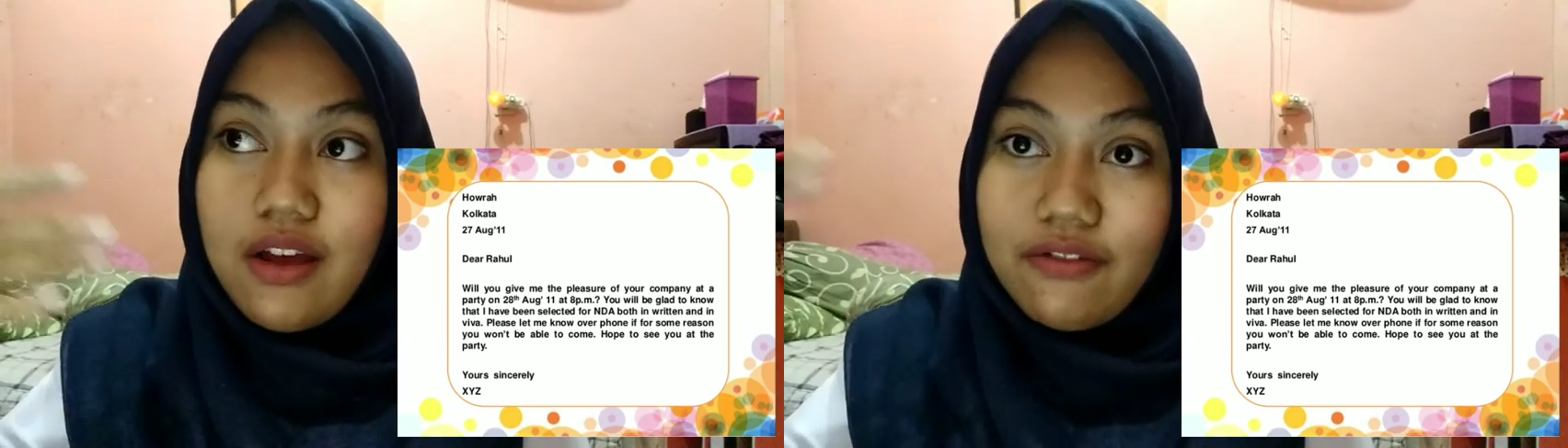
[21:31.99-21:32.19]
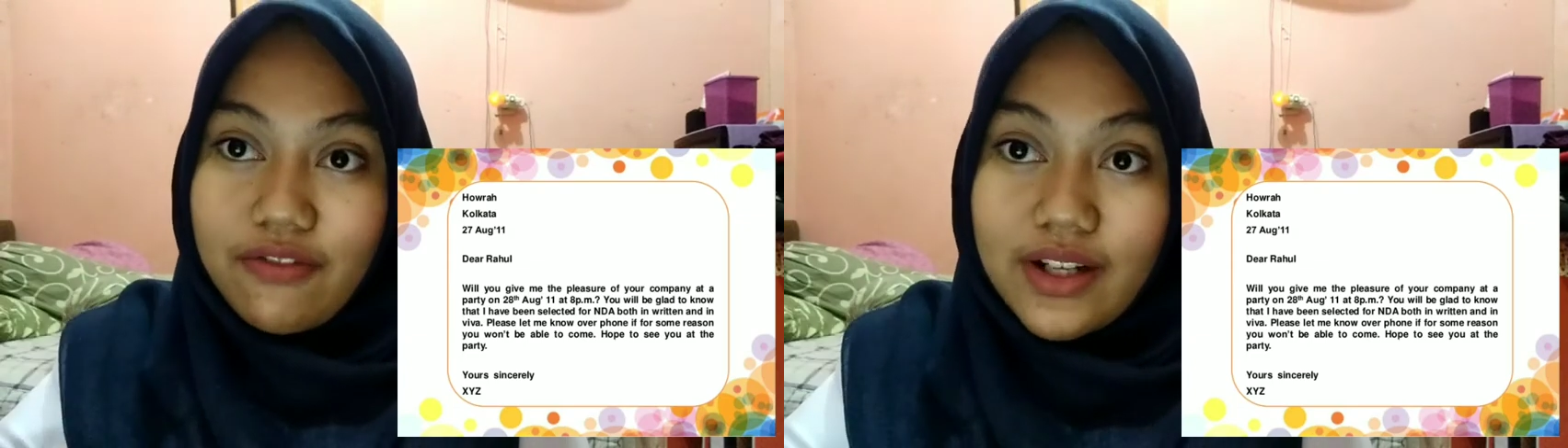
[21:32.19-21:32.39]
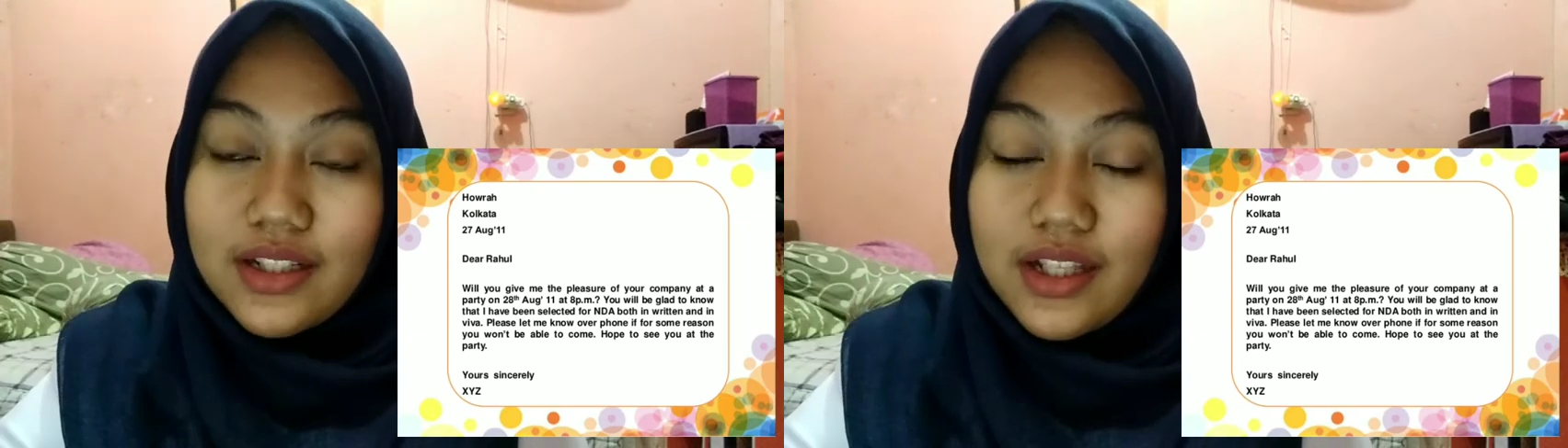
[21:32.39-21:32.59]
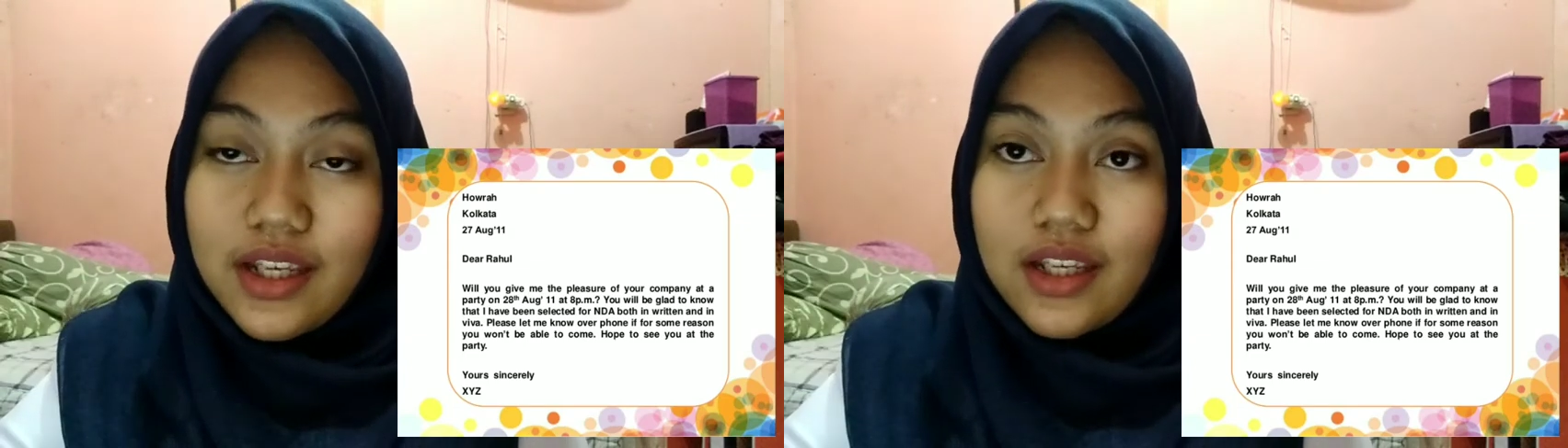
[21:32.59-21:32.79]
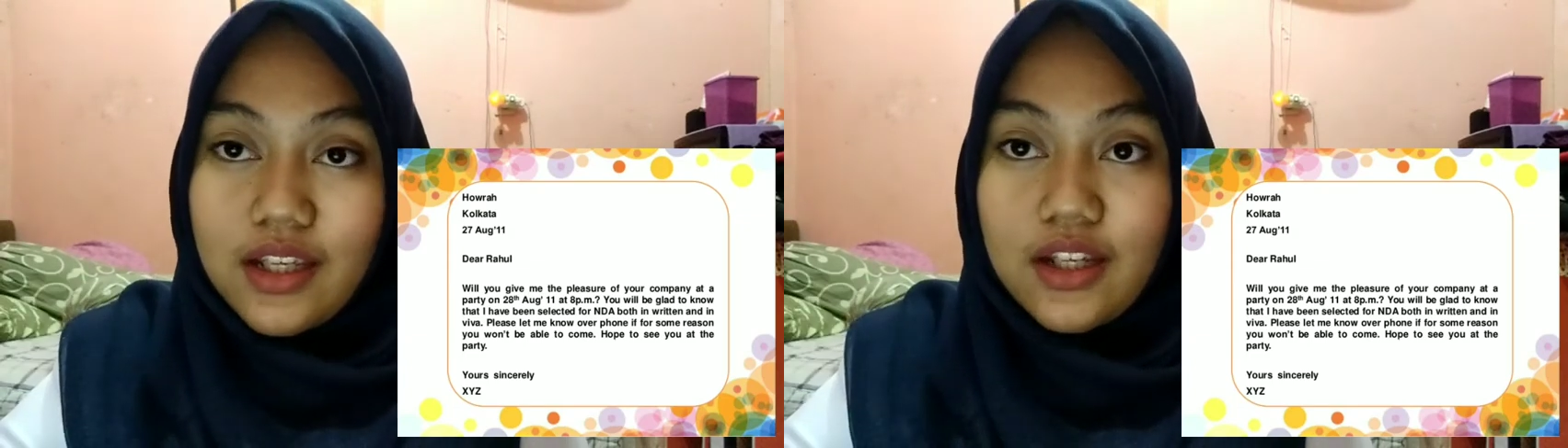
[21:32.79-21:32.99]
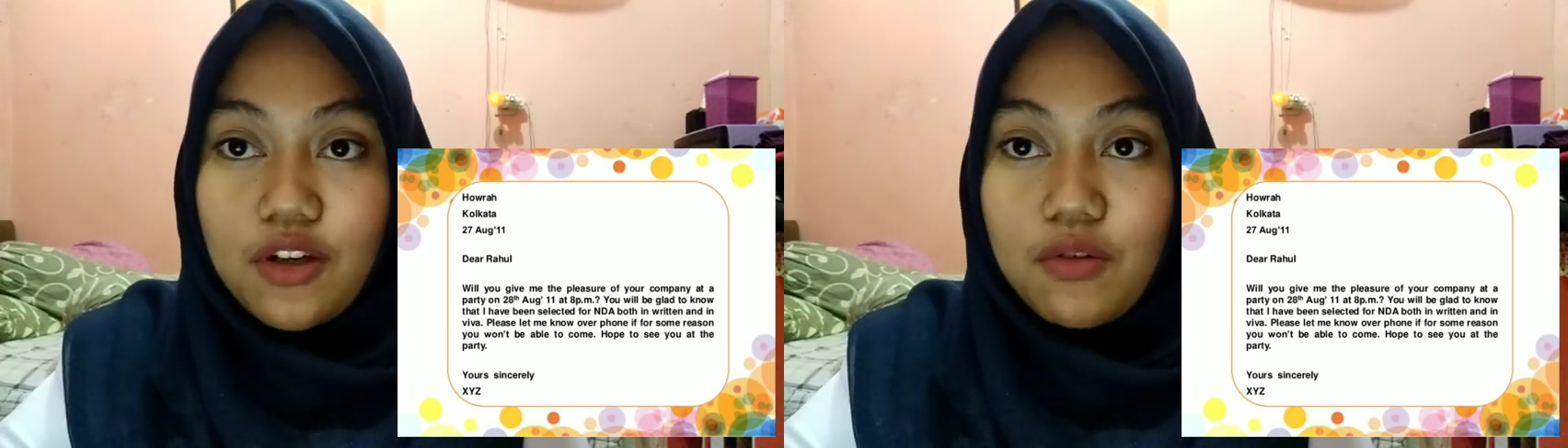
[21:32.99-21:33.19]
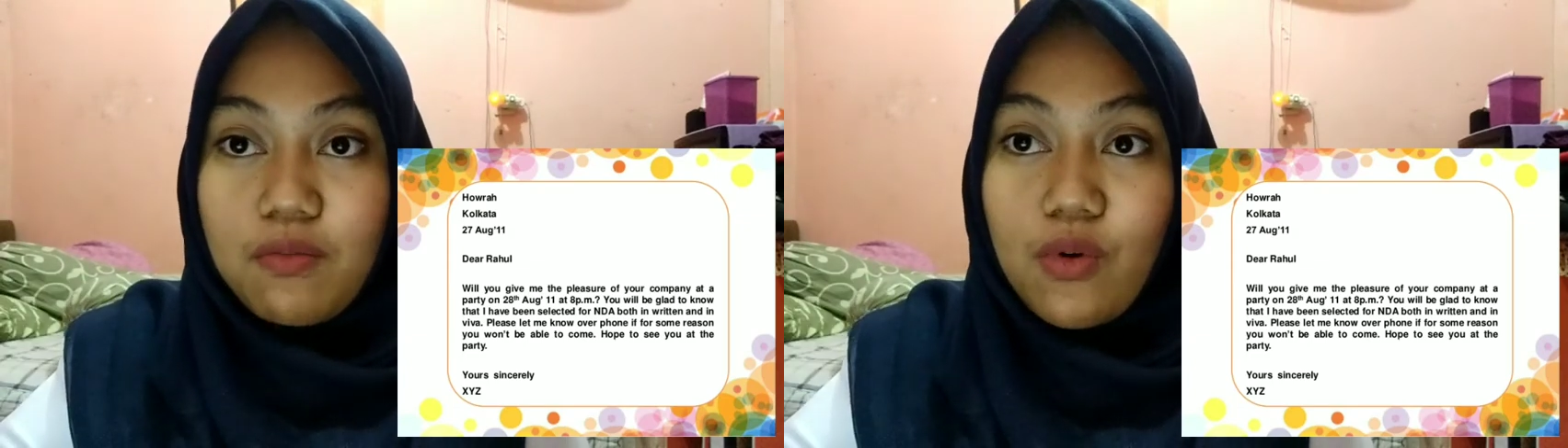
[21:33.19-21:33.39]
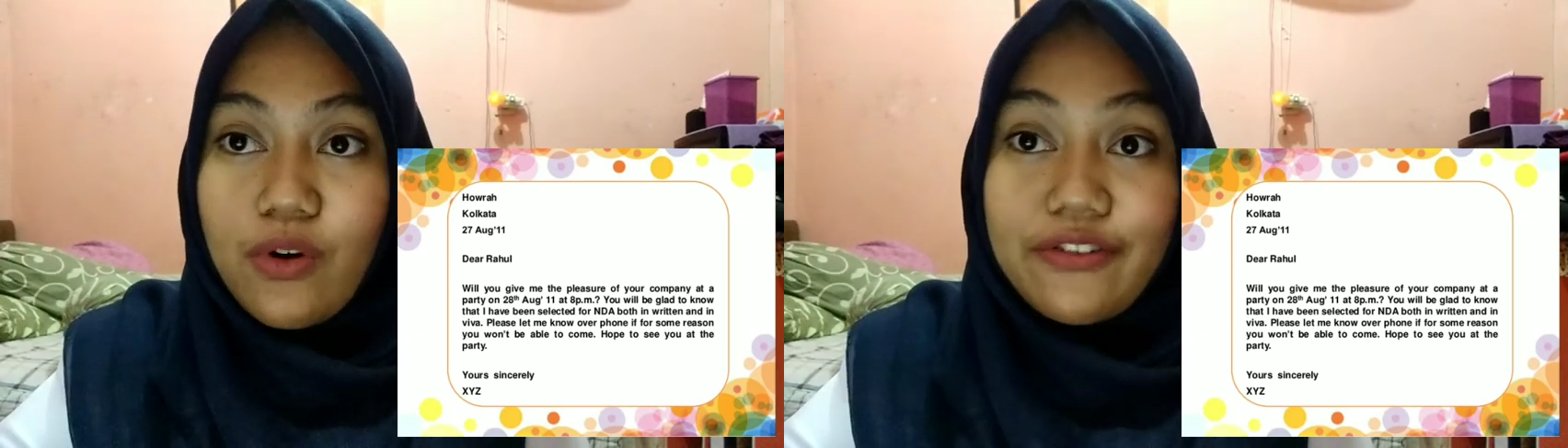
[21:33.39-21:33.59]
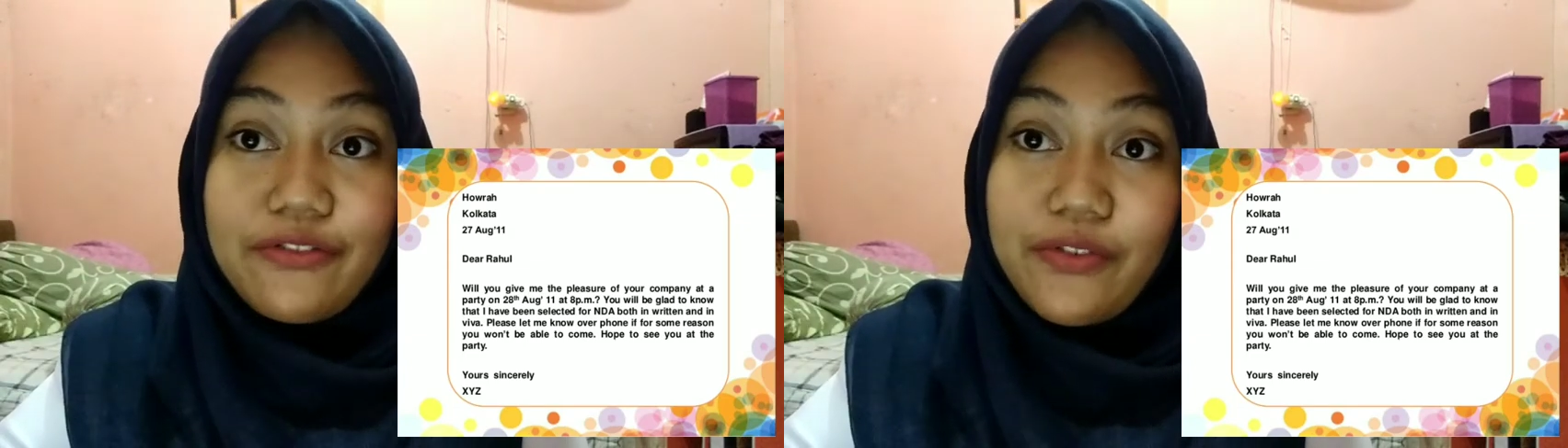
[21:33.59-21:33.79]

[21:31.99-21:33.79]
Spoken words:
friendly, more